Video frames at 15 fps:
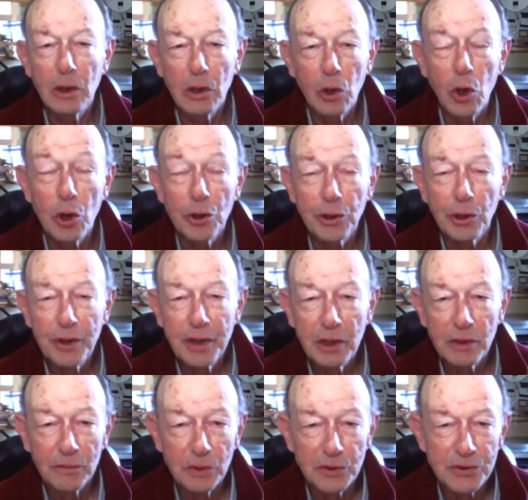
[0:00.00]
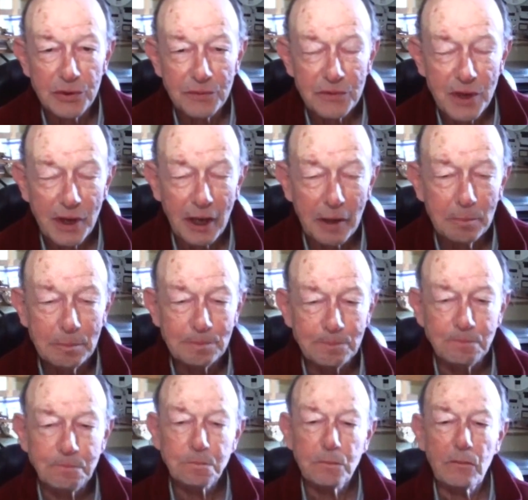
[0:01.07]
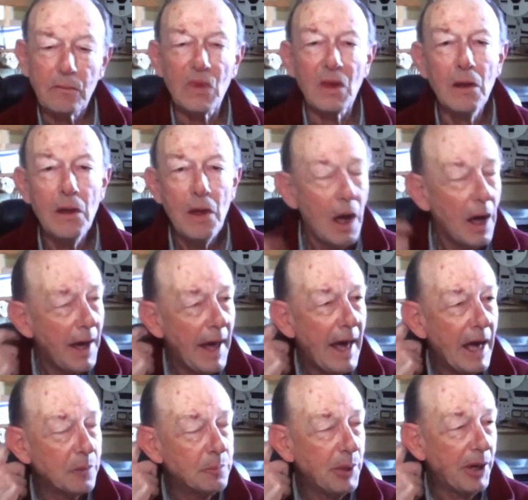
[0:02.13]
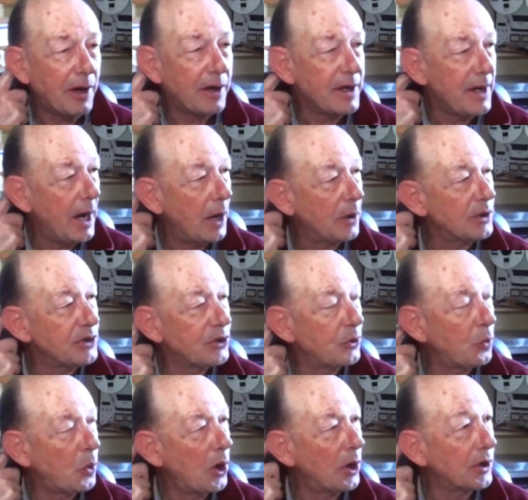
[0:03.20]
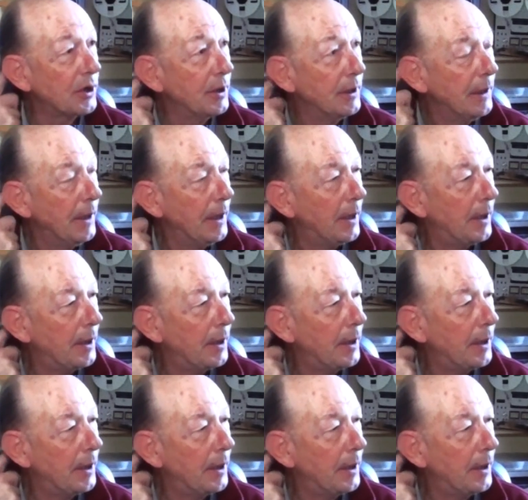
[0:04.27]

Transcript: longer intervals of time. Ag parity, how does it work?